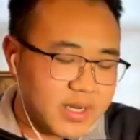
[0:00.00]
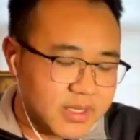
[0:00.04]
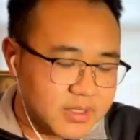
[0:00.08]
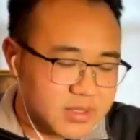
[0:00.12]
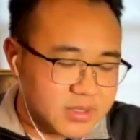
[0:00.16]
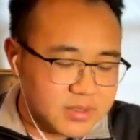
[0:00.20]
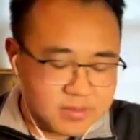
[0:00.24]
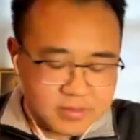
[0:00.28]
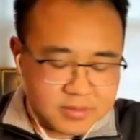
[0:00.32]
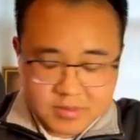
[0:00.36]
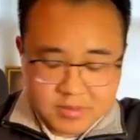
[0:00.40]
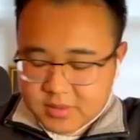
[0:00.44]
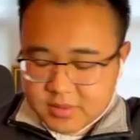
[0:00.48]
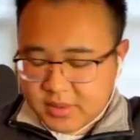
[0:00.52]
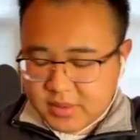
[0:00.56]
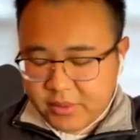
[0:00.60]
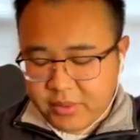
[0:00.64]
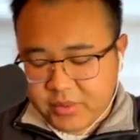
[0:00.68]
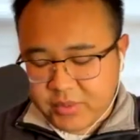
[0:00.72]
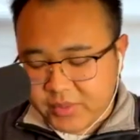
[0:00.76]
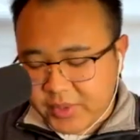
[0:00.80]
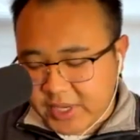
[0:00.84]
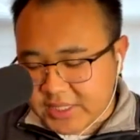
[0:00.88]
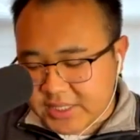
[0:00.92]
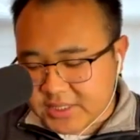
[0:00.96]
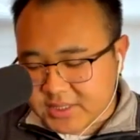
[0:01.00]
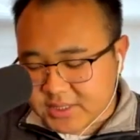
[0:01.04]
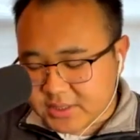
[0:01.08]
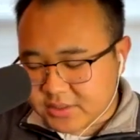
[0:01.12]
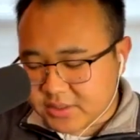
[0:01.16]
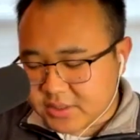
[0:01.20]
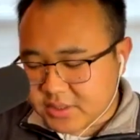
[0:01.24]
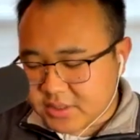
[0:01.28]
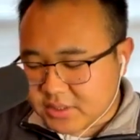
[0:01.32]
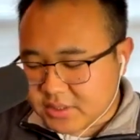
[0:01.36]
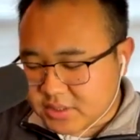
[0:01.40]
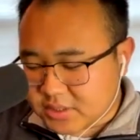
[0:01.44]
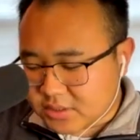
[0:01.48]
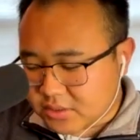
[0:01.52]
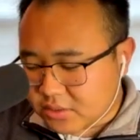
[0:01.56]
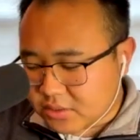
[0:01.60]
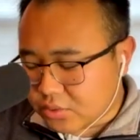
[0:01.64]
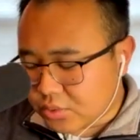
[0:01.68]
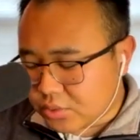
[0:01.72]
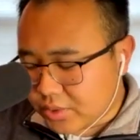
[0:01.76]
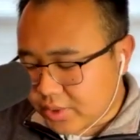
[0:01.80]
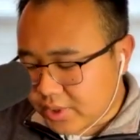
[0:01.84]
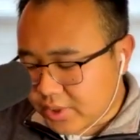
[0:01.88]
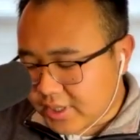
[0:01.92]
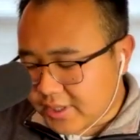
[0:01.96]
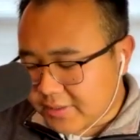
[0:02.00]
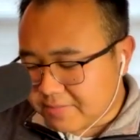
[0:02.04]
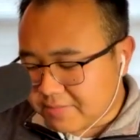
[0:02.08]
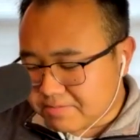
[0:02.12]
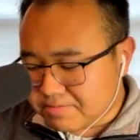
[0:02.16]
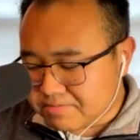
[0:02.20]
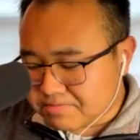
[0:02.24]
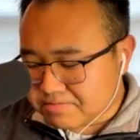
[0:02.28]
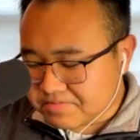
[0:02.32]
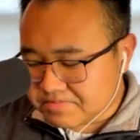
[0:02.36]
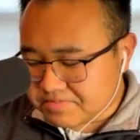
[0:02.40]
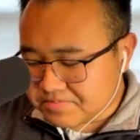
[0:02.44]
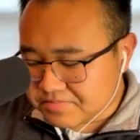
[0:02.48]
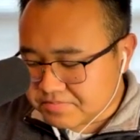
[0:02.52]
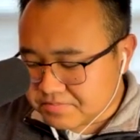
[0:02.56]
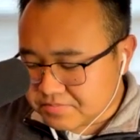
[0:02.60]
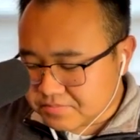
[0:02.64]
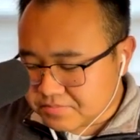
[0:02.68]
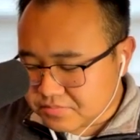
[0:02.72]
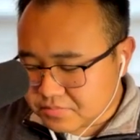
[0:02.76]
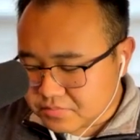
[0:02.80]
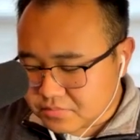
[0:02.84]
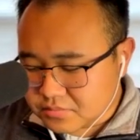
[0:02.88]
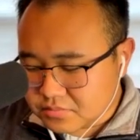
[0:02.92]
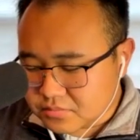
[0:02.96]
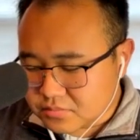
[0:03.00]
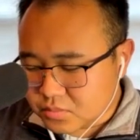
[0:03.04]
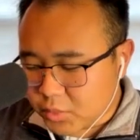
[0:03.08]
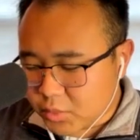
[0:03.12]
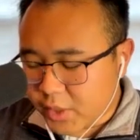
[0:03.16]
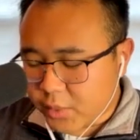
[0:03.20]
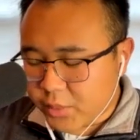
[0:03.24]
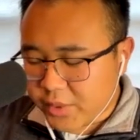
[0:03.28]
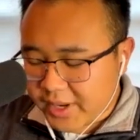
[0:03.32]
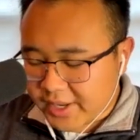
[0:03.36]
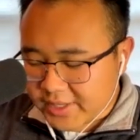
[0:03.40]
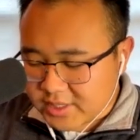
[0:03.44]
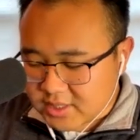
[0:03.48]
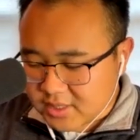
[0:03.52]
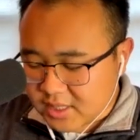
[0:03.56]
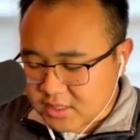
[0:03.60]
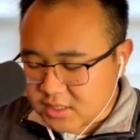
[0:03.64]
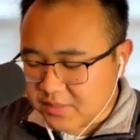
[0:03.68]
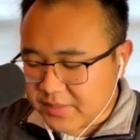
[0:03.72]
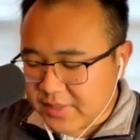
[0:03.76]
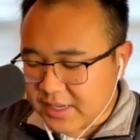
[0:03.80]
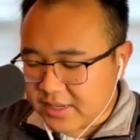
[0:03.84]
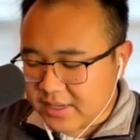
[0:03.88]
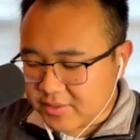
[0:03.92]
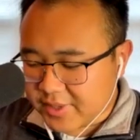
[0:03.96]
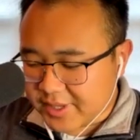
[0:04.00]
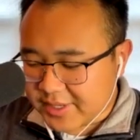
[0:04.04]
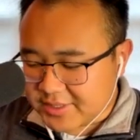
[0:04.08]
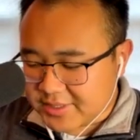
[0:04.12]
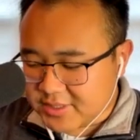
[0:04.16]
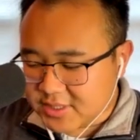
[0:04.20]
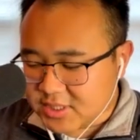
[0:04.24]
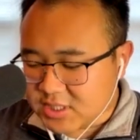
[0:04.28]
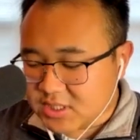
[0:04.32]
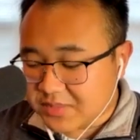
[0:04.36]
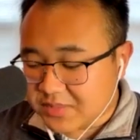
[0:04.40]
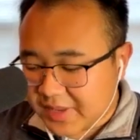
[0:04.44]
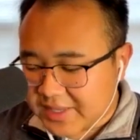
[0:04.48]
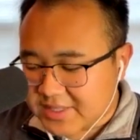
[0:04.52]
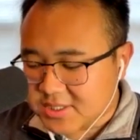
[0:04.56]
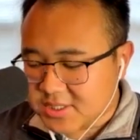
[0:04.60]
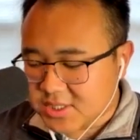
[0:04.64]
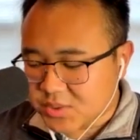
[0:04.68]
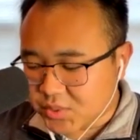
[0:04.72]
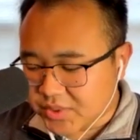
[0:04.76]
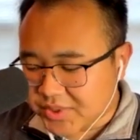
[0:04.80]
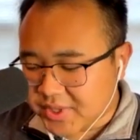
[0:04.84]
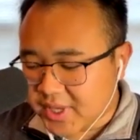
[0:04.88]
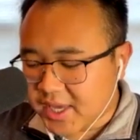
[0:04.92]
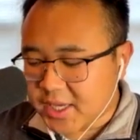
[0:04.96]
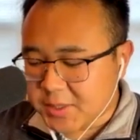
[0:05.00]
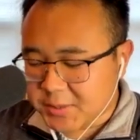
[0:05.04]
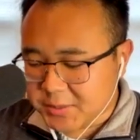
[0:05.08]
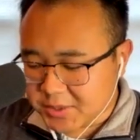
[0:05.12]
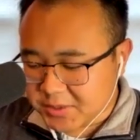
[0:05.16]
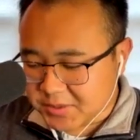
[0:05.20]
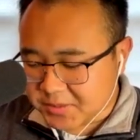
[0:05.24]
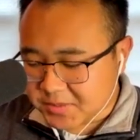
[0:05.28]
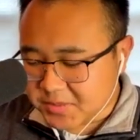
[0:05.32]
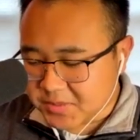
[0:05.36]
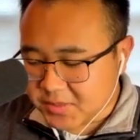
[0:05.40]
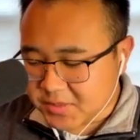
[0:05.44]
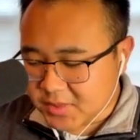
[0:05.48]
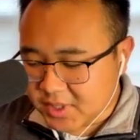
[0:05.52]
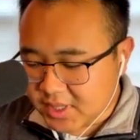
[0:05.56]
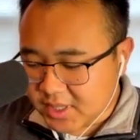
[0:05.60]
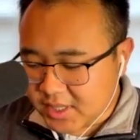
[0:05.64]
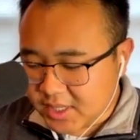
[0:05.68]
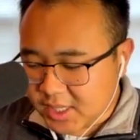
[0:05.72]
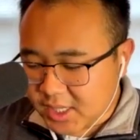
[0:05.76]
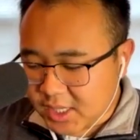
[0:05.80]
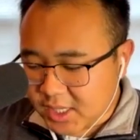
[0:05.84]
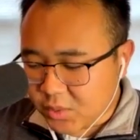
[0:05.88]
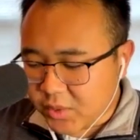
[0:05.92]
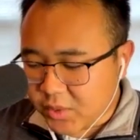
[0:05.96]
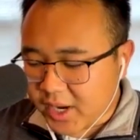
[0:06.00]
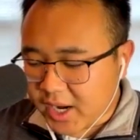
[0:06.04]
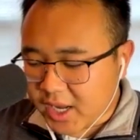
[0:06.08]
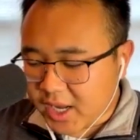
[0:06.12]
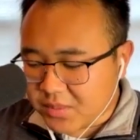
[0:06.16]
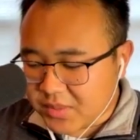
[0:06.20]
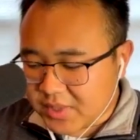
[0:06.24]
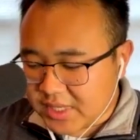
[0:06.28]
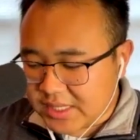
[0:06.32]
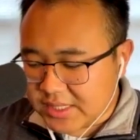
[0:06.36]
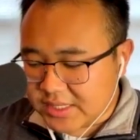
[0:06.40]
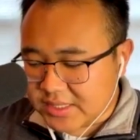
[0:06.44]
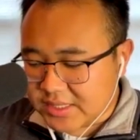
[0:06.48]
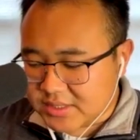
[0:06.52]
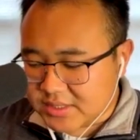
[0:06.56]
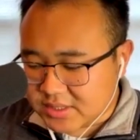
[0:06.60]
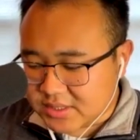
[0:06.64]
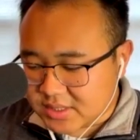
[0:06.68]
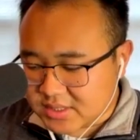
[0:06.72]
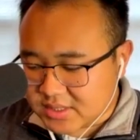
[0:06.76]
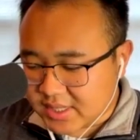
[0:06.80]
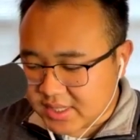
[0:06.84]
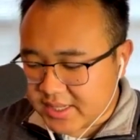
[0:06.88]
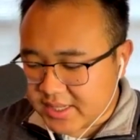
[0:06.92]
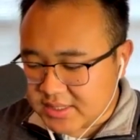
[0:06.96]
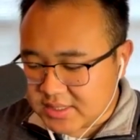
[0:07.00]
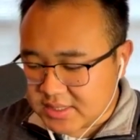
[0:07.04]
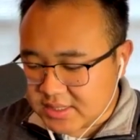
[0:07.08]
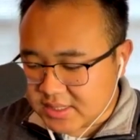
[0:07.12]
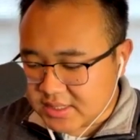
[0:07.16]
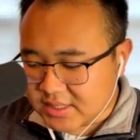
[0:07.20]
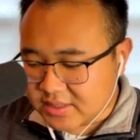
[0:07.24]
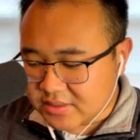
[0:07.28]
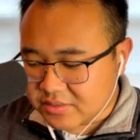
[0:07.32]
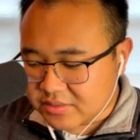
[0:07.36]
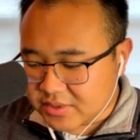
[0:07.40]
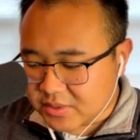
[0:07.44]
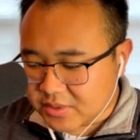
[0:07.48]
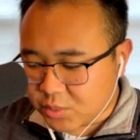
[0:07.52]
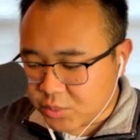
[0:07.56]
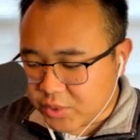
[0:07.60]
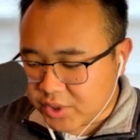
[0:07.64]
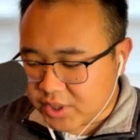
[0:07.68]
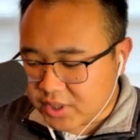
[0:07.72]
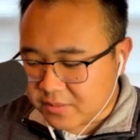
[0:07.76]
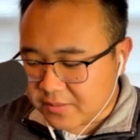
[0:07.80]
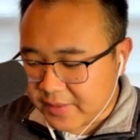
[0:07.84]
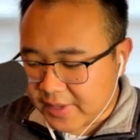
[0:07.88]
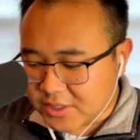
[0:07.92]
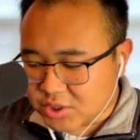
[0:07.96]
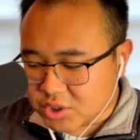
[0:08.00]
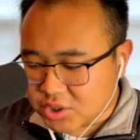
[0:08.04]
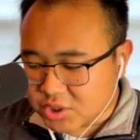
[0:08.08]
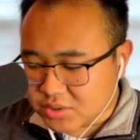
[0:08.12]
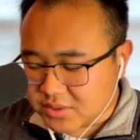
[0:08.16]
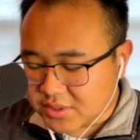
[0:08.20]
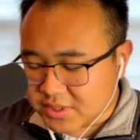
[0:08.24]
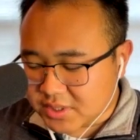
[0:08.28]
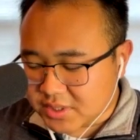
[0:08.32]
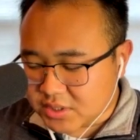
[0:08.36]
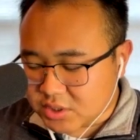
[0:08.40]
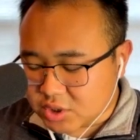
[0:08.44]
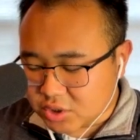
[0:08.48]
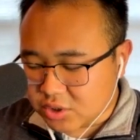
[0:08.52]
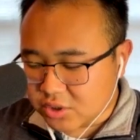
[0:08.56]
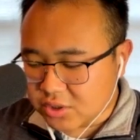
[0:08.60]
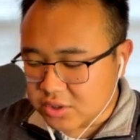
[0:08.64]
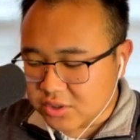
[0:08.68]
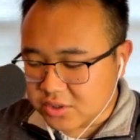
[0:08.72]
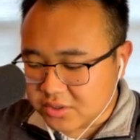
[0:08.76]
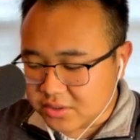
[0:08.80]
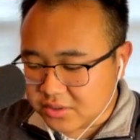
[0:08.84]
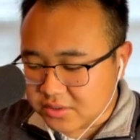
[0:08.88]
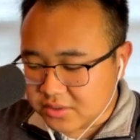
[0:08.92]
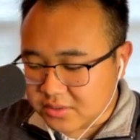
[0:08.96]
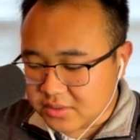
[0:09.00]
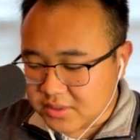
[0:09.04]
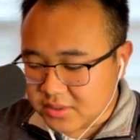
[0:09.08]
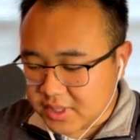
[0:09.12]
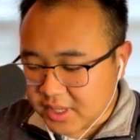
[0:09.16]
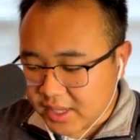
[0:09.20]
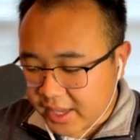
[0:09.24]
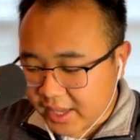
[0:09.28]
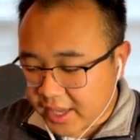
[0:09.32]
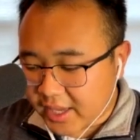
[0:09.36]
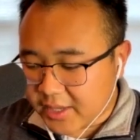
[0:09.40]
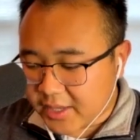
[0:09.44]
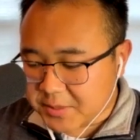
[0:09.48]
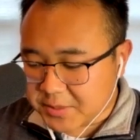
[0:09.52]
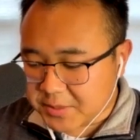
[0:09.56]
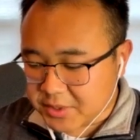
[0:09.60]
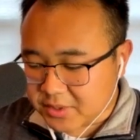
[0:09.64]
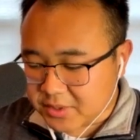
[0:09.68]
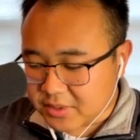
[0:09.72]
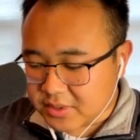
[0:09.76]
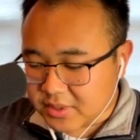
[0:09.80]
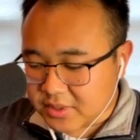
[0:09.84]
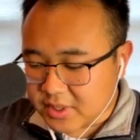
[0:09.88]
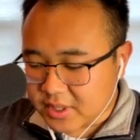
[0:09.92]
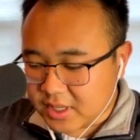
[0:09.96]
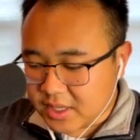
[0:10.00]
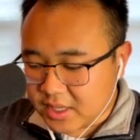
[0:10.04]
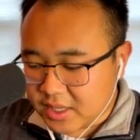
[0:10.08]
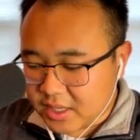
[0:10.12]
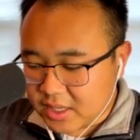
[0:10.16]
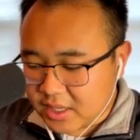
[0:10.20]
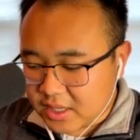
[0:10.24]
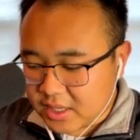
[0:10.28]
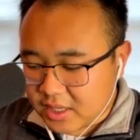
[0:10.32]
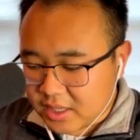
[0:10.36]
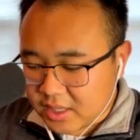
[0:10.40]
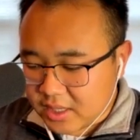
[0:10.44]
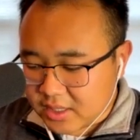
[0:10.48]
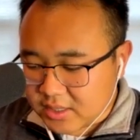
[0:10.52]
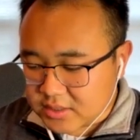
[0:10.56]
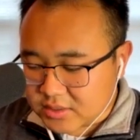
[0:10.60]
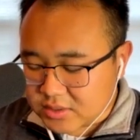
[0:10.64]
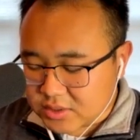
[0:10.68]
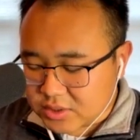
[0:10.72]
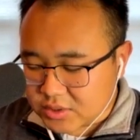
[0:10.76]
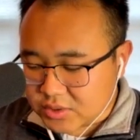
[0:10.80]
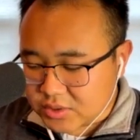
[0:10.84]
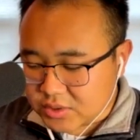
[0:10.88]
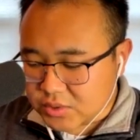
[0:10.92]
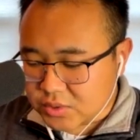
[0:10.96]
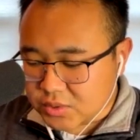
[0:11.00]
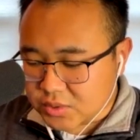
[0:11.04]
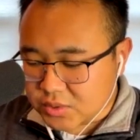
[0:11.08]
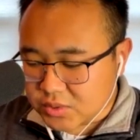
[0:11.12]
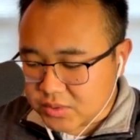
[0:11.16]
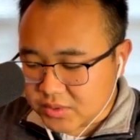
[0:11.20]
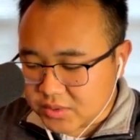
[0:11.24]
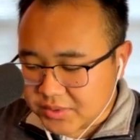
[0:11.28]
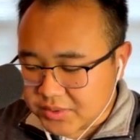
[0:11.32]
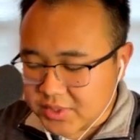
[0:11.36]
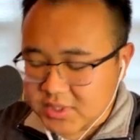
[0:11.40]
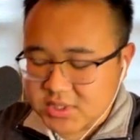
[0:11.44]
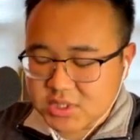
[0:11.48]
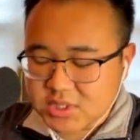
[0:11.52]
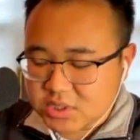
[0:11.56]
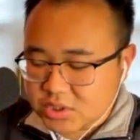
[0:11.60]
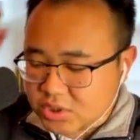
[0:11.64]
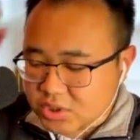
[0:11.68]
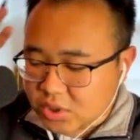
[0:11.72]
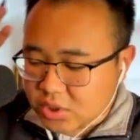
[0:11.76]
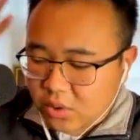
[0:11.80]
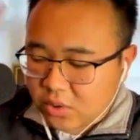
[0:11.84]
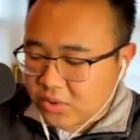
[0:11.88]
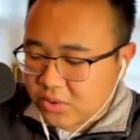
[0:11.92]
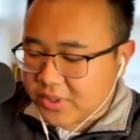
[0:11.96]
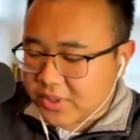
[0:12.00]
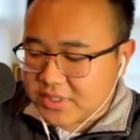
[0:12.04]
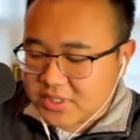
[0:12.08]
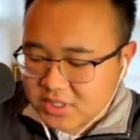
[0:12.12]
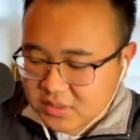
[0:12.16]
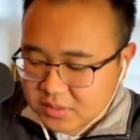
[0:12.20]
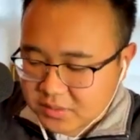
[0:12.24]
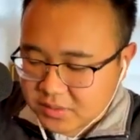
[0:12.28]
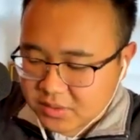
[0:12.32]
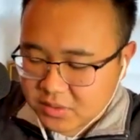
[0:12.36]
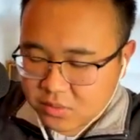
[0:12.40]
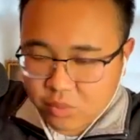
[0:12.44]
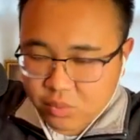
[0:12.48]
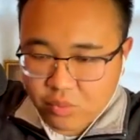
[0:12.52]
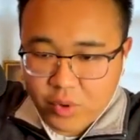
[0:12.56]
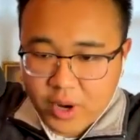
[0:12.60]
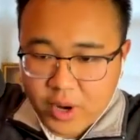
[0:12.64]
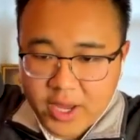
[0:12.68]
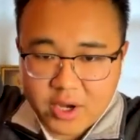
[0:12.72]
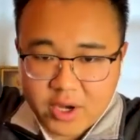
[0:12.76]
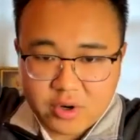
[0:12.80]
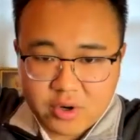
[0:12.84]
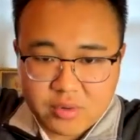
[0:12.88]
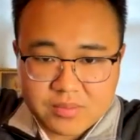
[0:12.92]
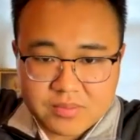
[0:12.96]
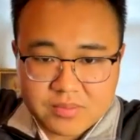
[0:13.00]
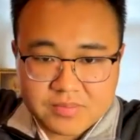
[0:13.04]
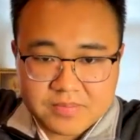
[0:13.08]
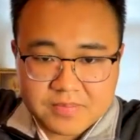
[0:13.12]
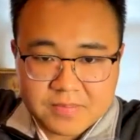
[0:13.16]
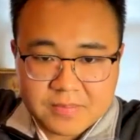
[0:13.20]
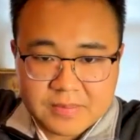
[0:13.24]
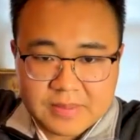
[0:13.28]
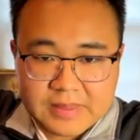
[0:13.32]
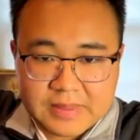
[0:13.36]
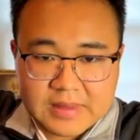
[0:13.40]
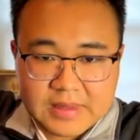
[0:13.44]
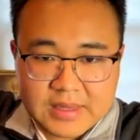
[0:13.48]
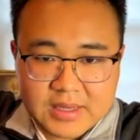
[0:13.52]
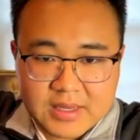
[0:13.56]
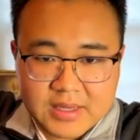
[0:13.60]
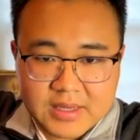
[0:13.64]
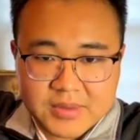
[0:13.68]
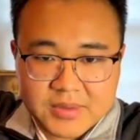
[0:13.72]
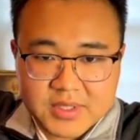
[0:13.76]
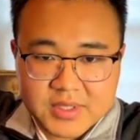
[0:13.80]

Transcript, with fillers: I mean, basically, so um, right when I talked about like dispensing with heaven, what I mean is this idea that we eventually turn heaven into this totally different realm, mm-hmm.